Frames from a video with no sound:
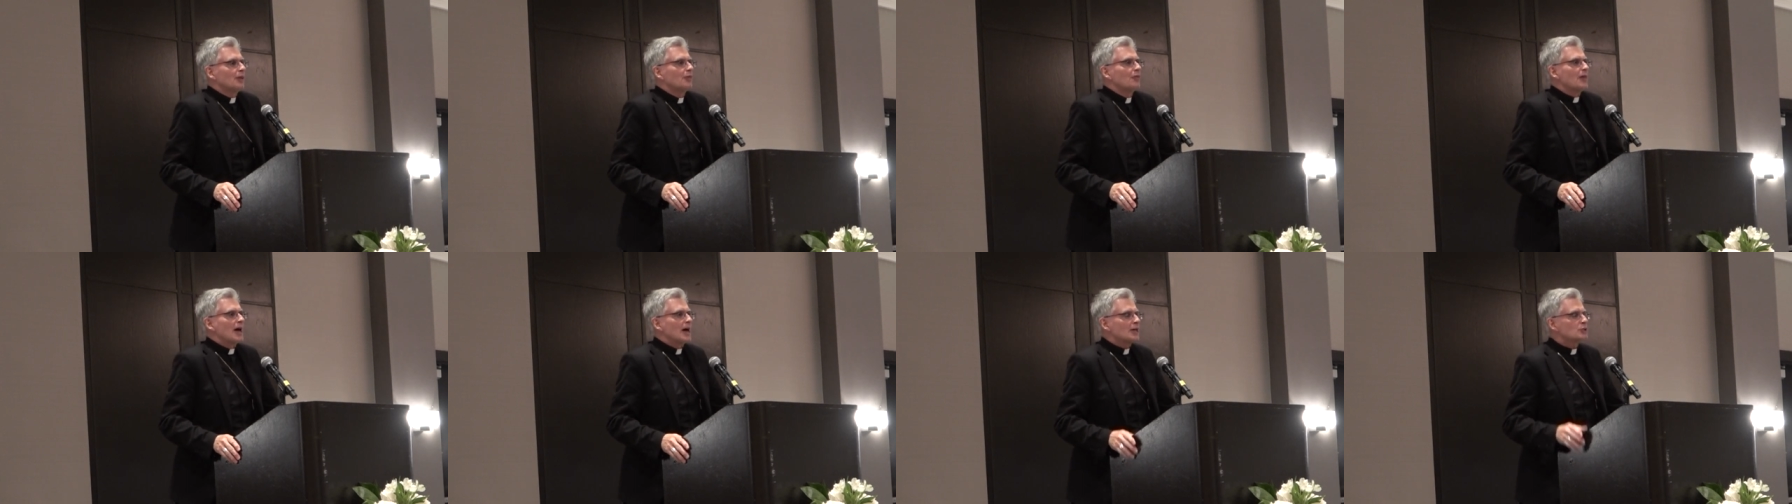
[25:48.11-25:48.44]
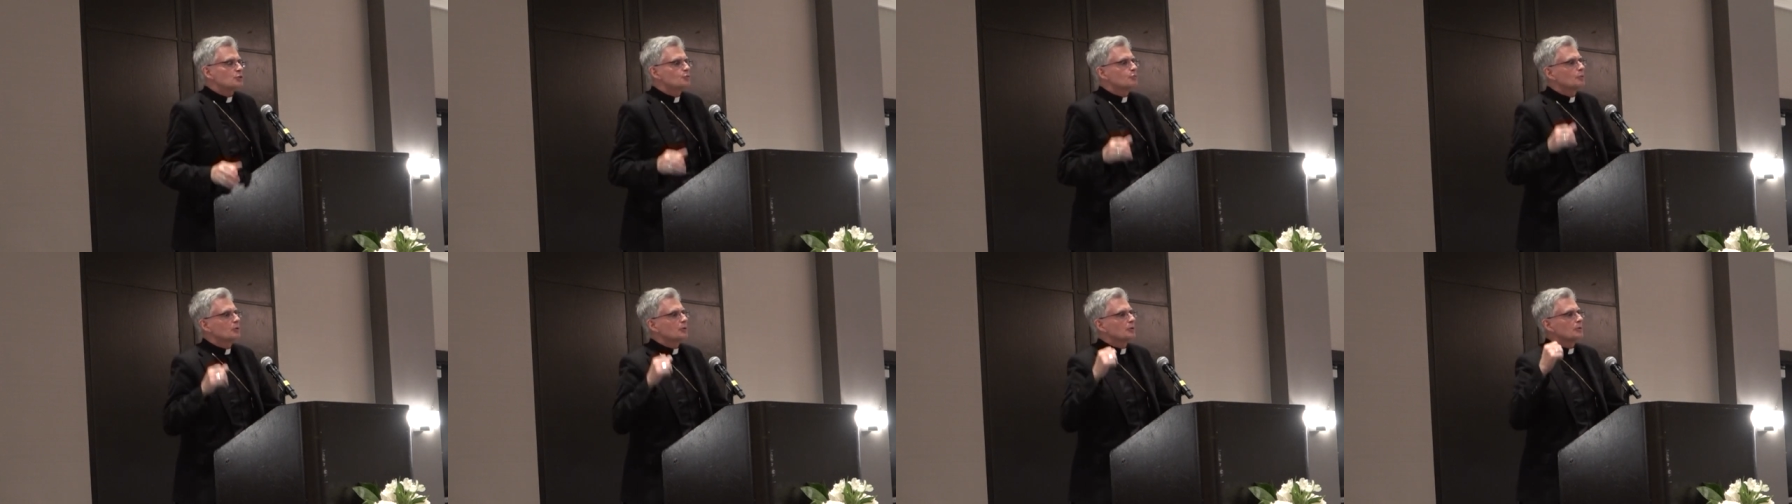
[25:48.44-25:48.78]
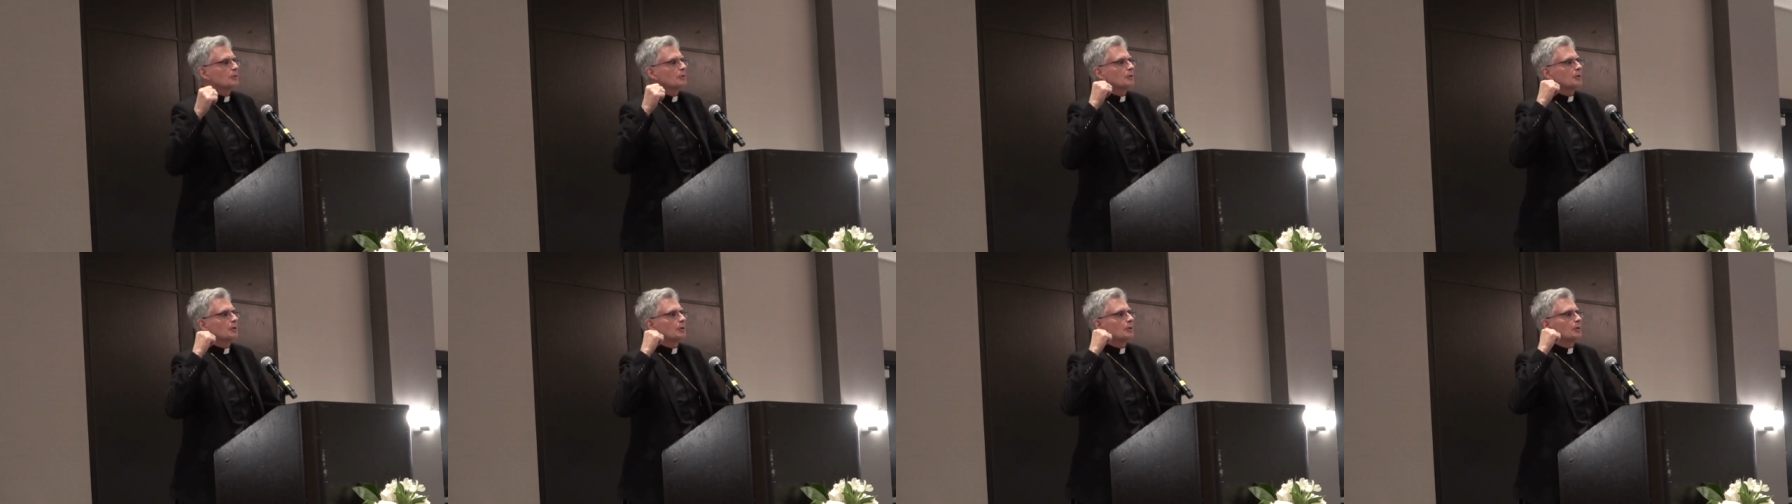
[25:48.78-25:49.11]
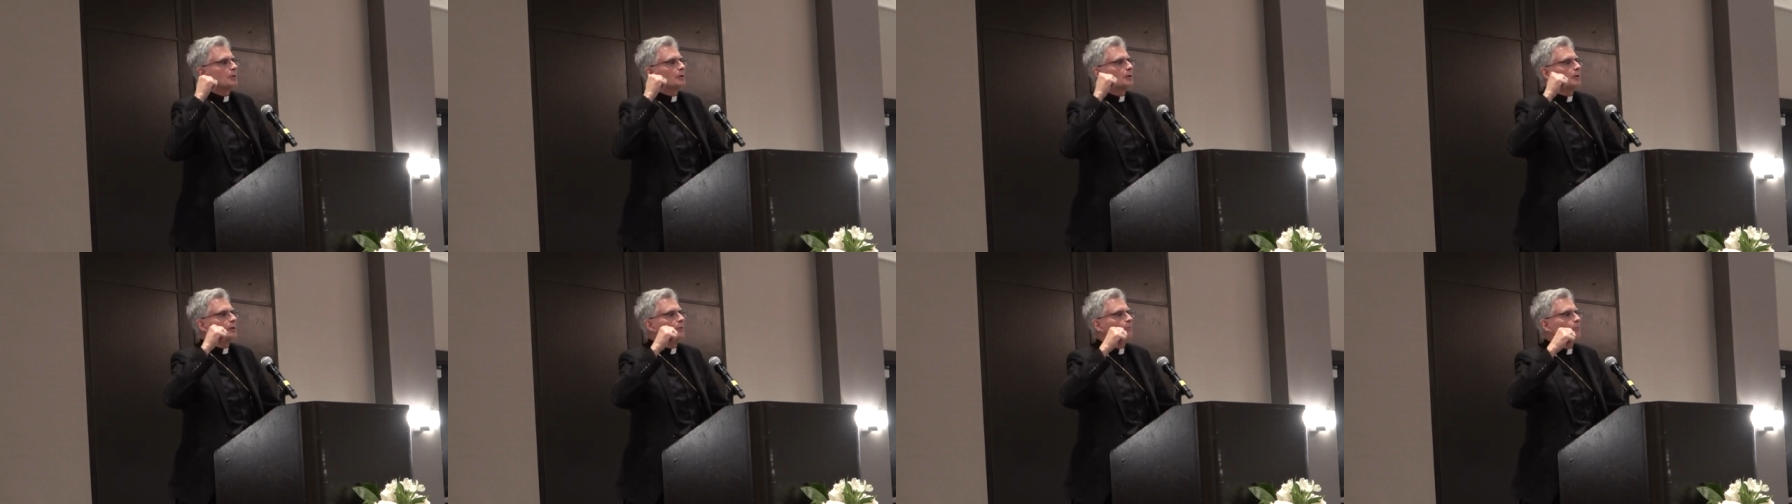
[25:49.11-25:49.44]
that's what
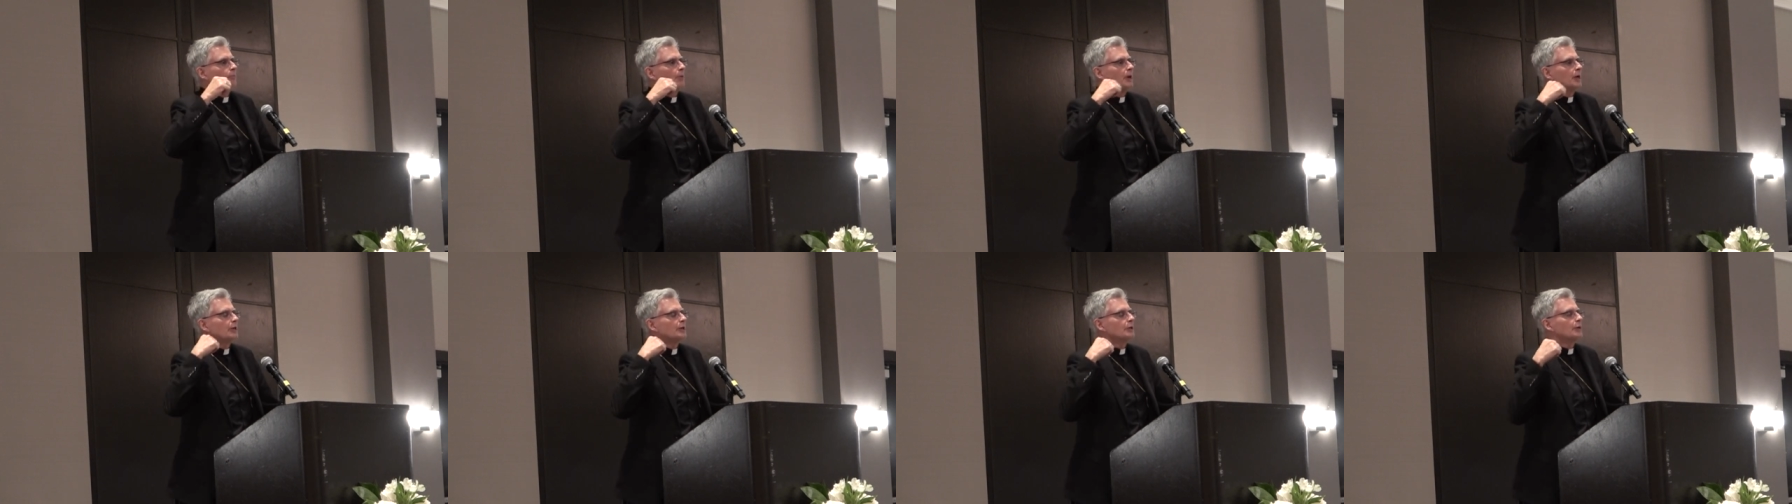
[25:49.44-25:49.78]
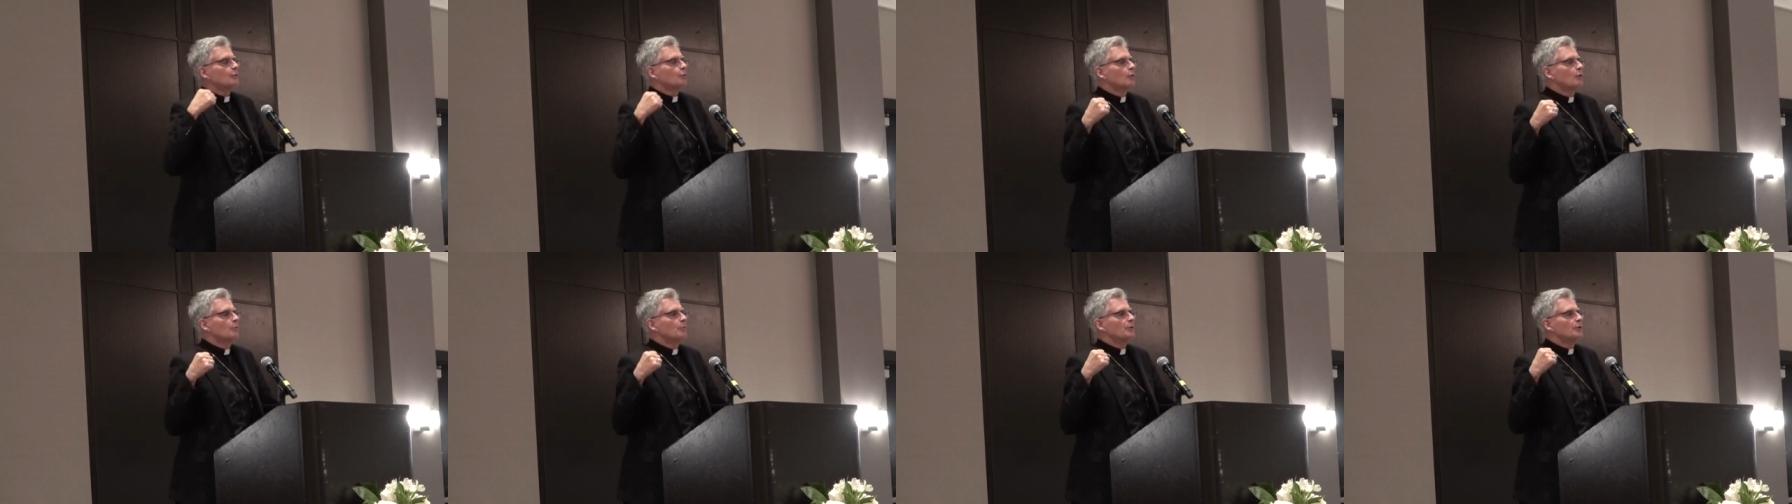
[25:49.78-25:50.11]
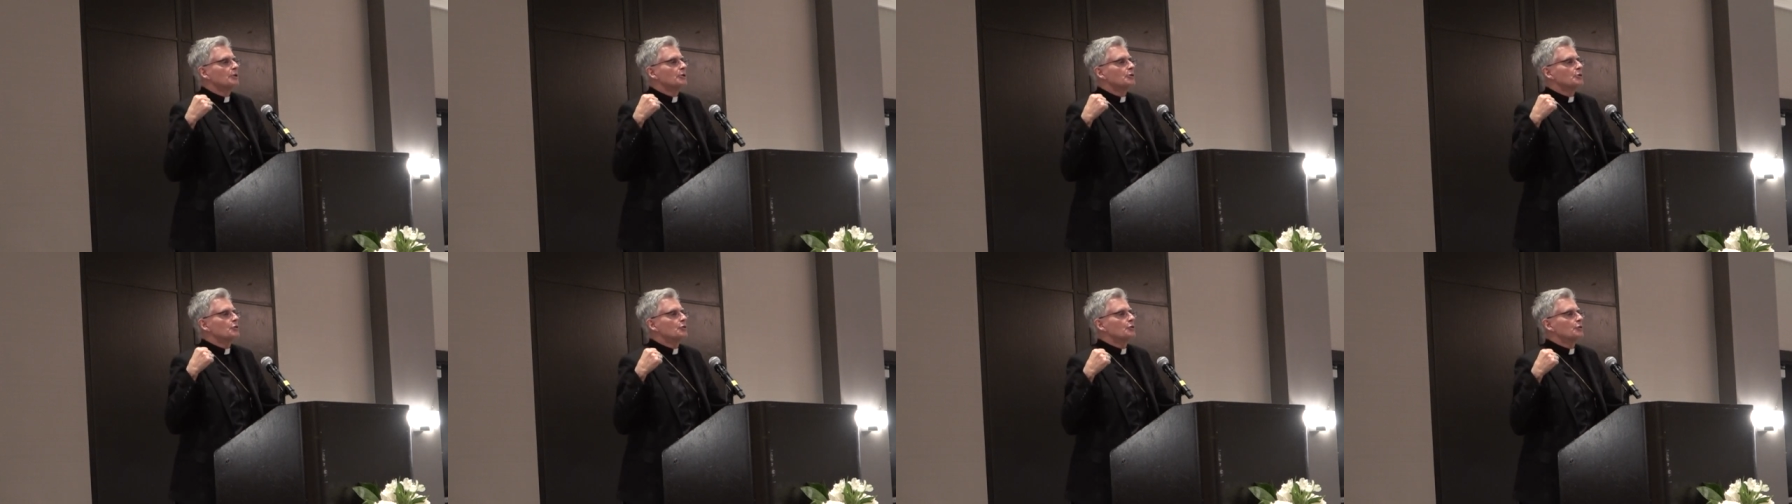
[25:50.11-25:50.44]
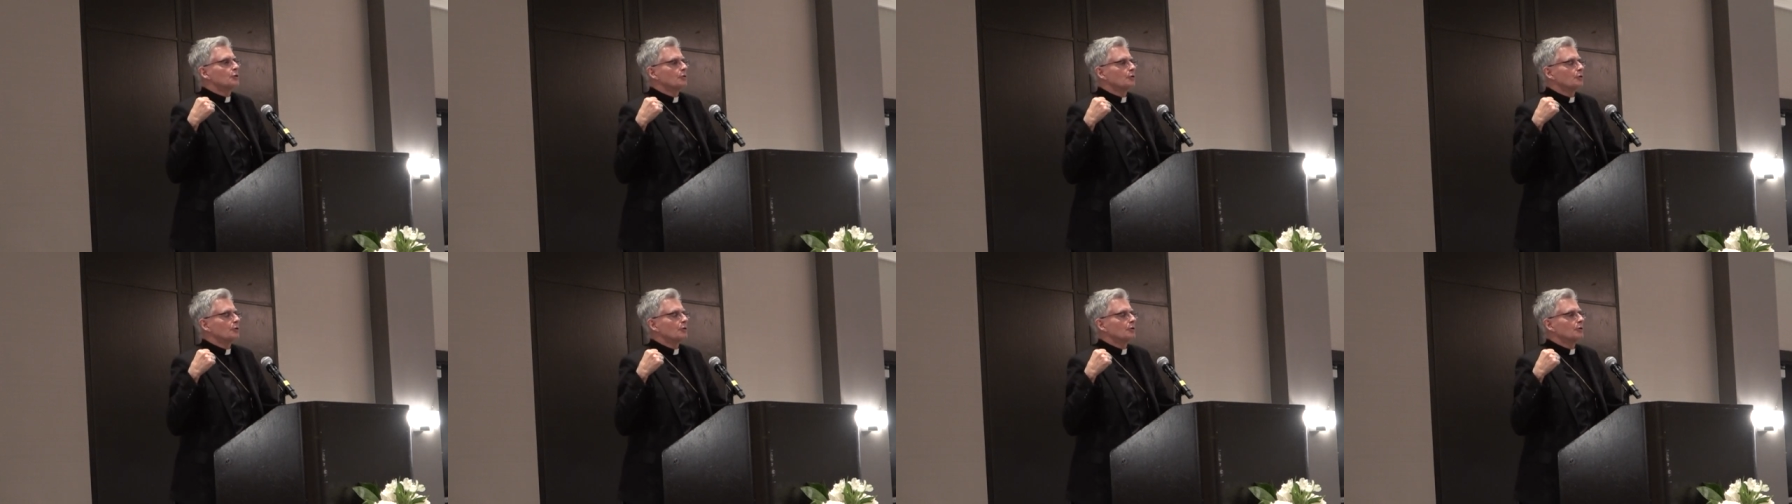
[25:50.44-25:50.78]
men and women
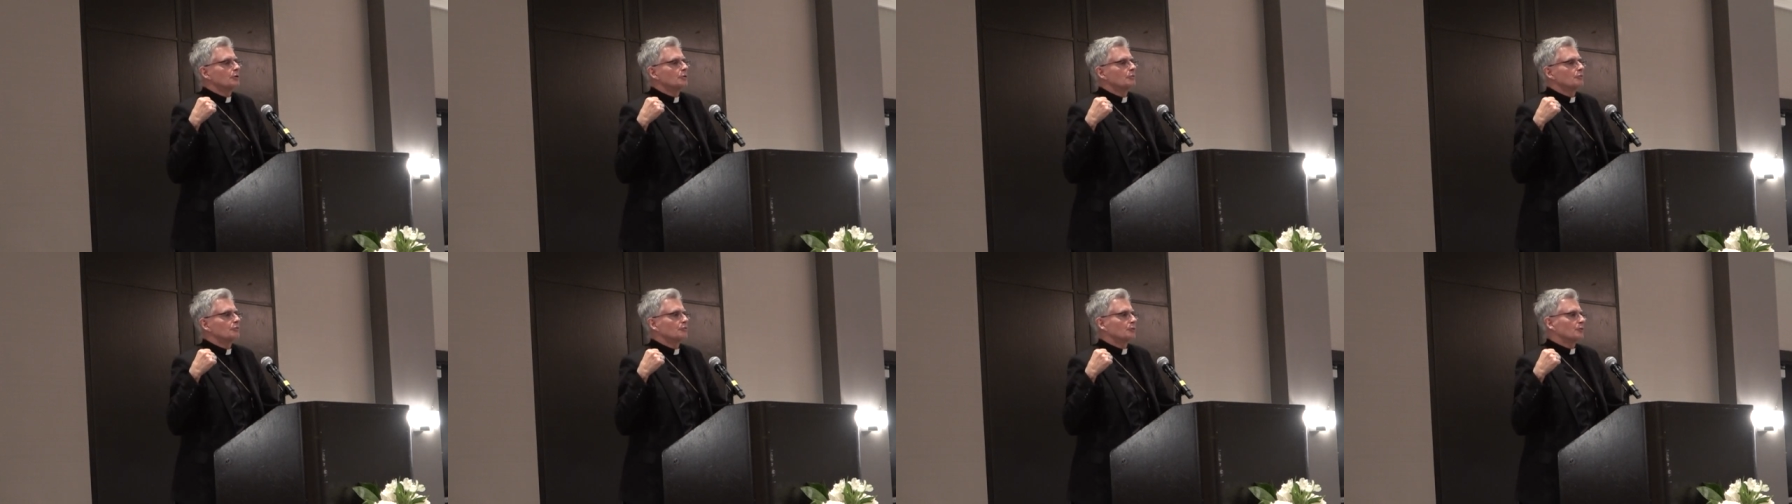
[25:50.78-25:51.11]
endured